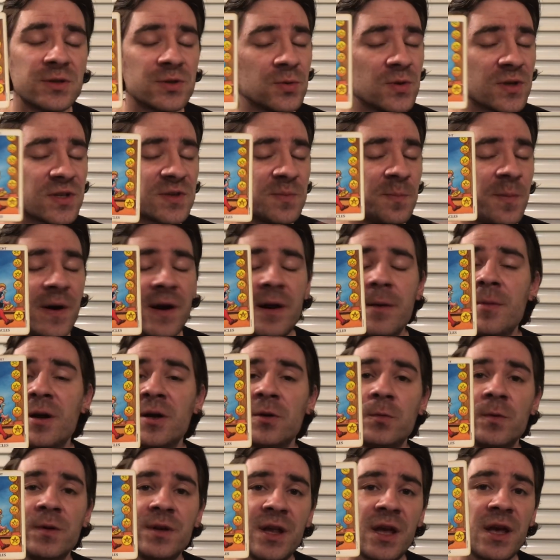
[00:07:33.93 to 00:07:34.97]
to
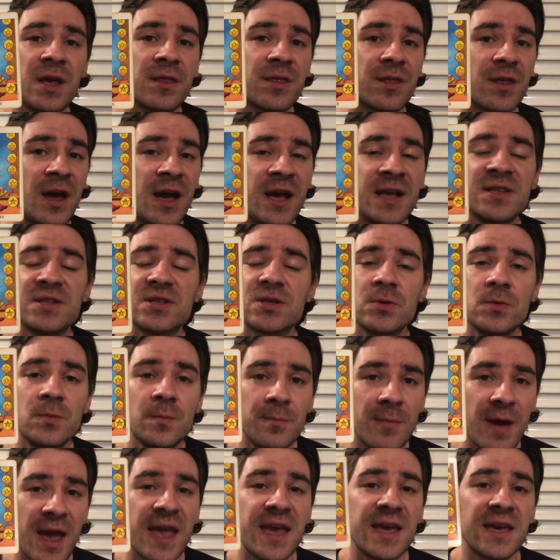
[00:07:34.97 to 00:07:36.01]
experiment with it, and to
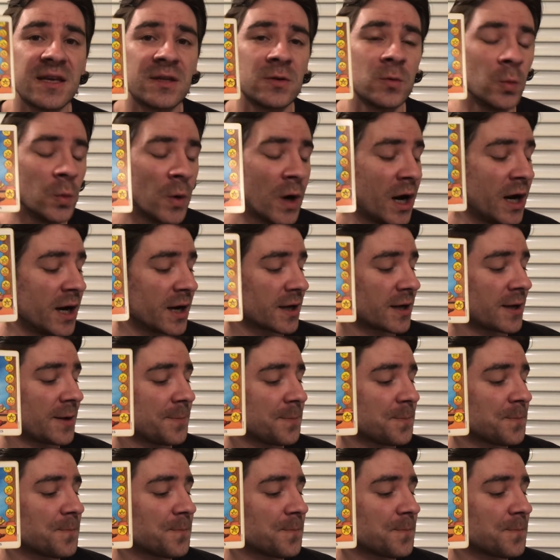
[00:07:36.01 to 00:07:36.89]
make it work.